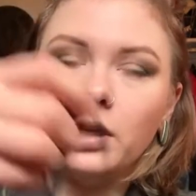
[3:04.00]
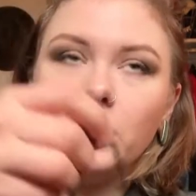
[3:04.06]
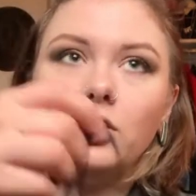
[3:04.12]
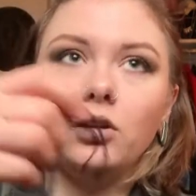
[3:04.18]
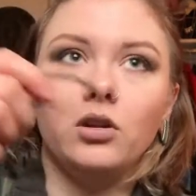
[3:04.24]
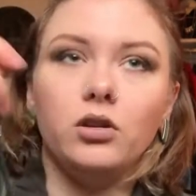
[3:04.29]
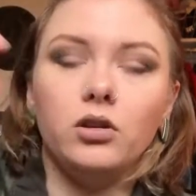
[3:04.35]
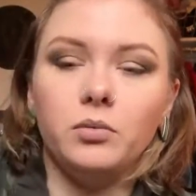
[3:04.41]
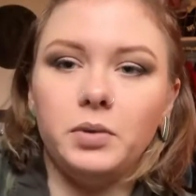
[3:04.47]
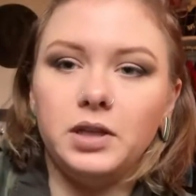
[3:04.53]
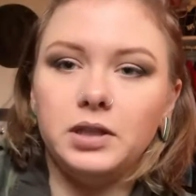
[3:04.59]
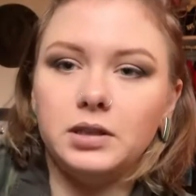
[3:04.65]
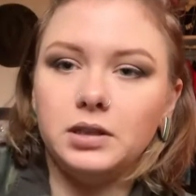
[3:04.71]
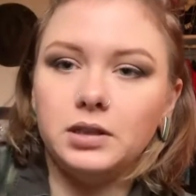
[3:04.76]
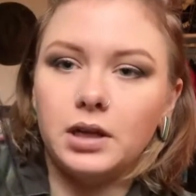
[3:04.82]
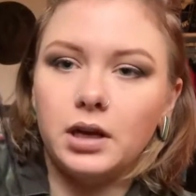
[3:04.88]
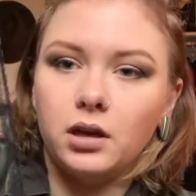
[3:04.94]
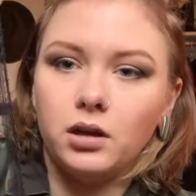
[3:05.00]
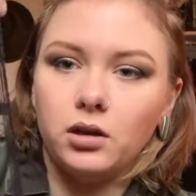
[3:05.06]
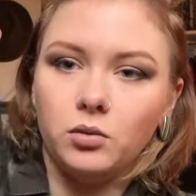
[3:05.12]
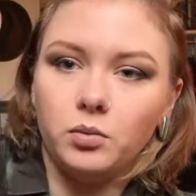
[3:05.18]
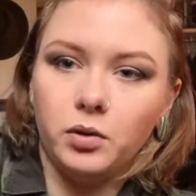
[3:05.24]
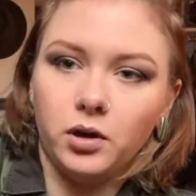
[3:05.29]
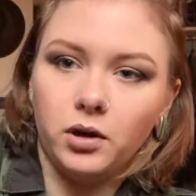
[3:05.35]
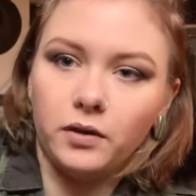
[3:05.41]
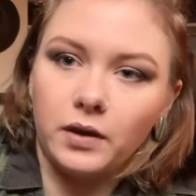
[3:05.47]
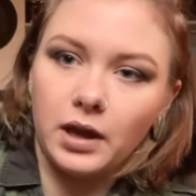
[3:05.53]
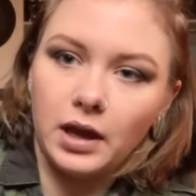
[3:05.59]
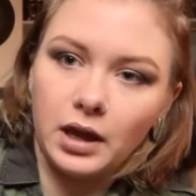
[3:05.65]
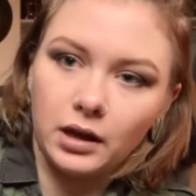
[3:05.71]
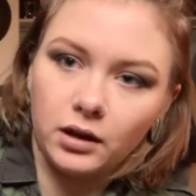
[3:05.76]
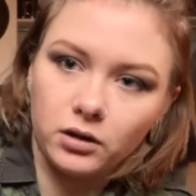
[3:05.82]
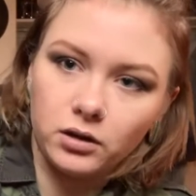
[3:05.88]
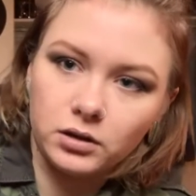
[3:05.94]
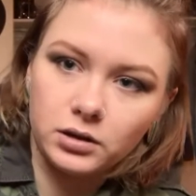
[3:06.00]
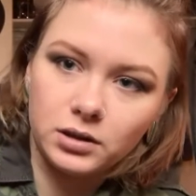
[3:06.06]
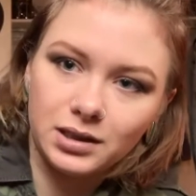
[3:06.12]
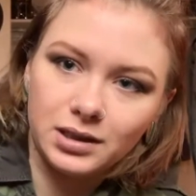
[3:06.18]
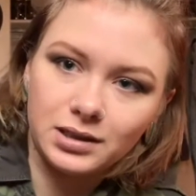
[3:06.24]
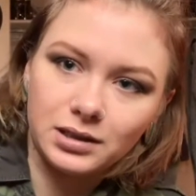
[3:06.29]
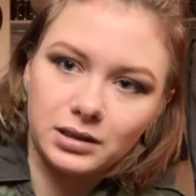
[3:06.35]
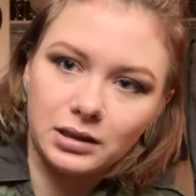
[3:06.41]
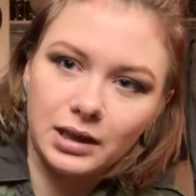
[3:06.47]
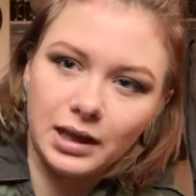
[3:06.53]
like, you know, the pieces that you put on the hangers, it's